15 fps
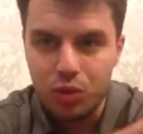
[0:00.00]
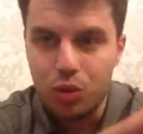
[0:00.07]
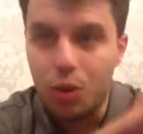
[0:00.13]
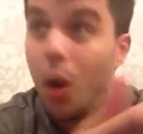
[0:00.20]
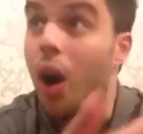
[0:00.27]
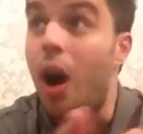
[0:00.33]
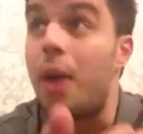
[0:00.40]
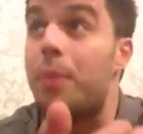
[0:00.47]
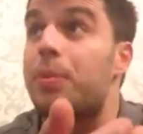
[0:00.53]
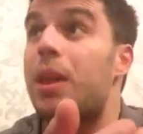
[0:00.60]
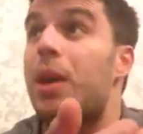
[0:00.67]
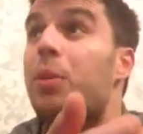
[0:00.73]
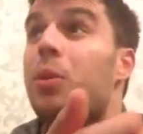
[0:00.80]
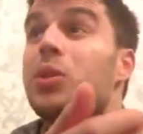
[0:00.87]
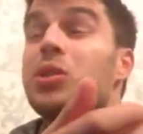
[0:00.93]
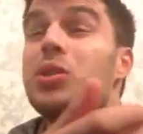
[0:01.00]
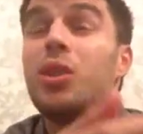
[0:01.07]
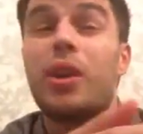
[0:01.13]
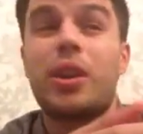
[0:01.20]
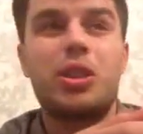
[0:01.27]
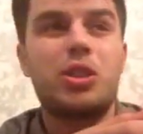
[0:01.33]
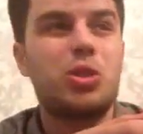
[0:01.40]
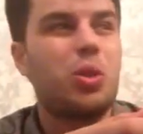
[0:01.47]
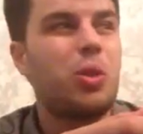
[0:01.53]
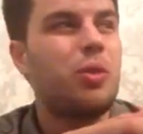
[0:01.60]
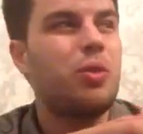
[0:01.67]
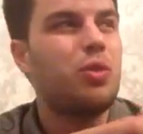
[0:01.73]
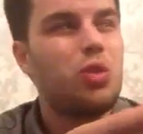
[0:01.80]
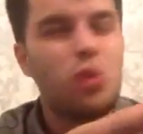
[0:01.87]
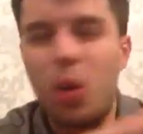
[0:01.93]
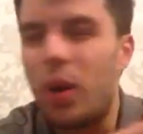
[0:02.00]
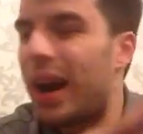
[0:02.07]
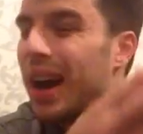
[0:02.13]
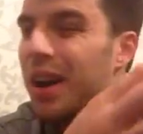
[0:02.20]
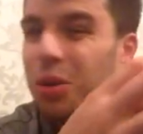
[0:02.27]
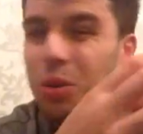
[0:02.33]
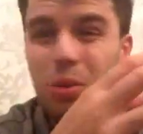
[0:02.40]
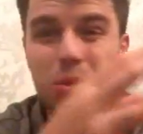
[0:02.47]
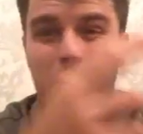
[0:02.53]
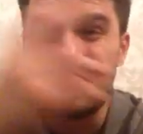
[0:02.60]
got up. There wasn't like a sort of